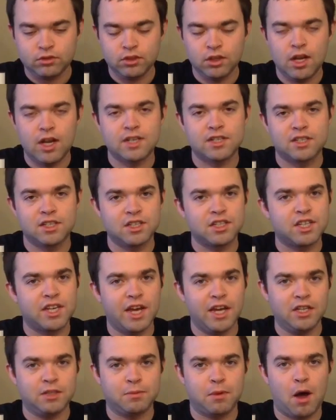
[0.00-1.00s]
as this
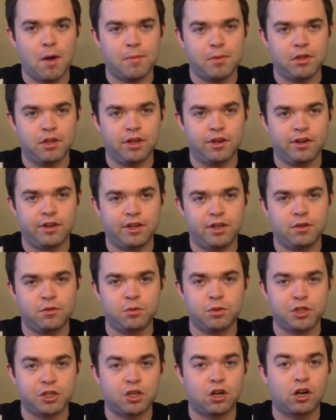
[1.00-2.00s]
gains popularity,
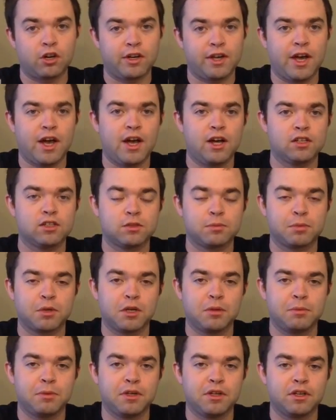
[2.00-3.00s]
which it already has a
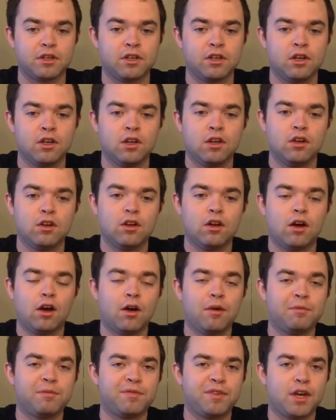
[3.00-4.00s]
pretty big
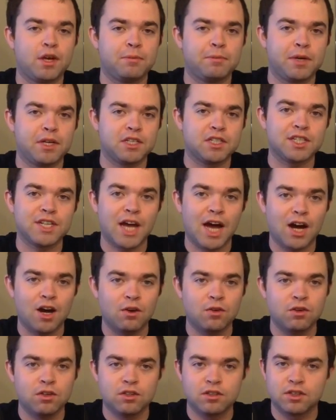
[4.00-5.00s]
fan base
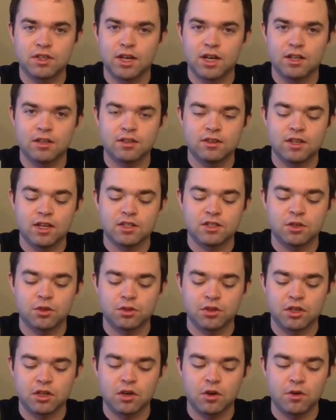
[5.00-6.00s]
now, that's
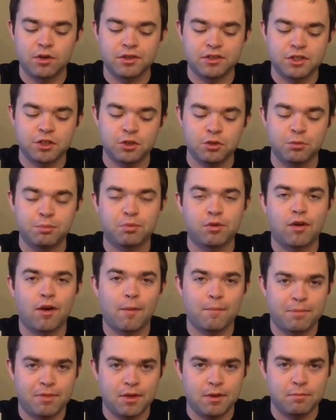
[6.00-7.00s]
only going to
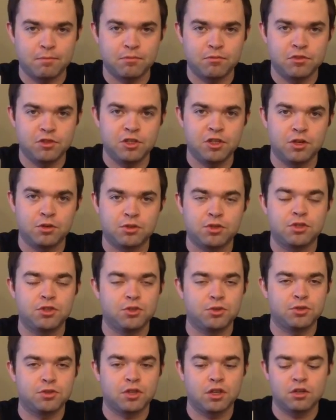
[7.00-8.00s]
prompt them, to
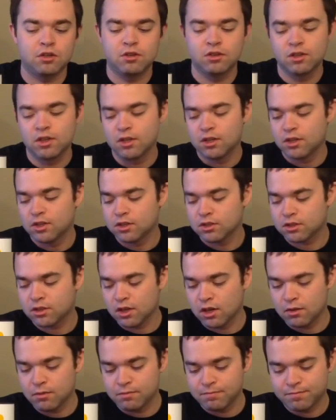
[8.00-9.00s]
do so.
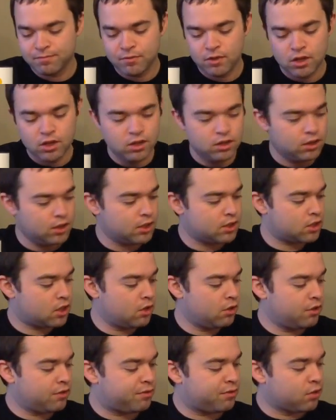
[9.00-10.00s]
So let's
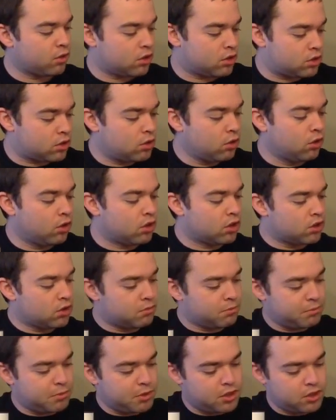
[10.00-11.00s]
go in for a score,
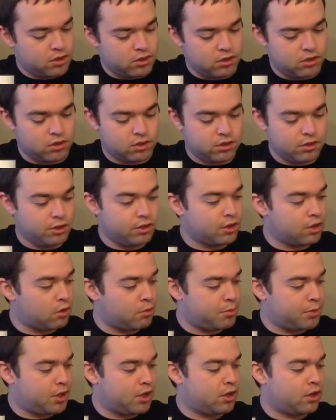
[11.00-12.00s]
because me,
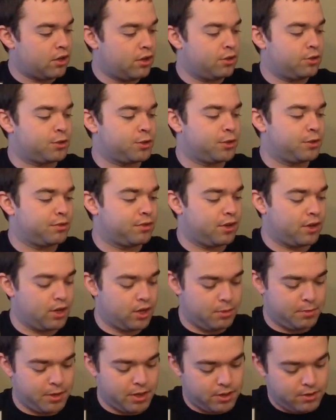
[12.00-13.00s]
I usually forget
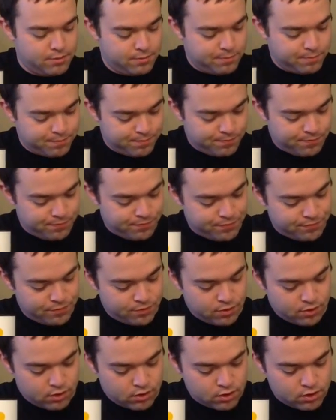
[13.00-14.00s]
about
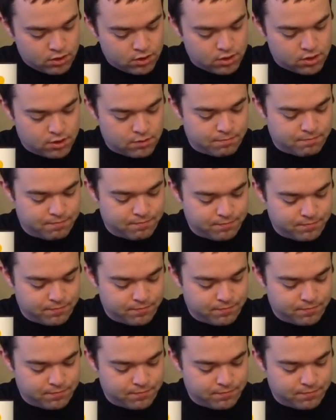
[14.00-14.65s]
it.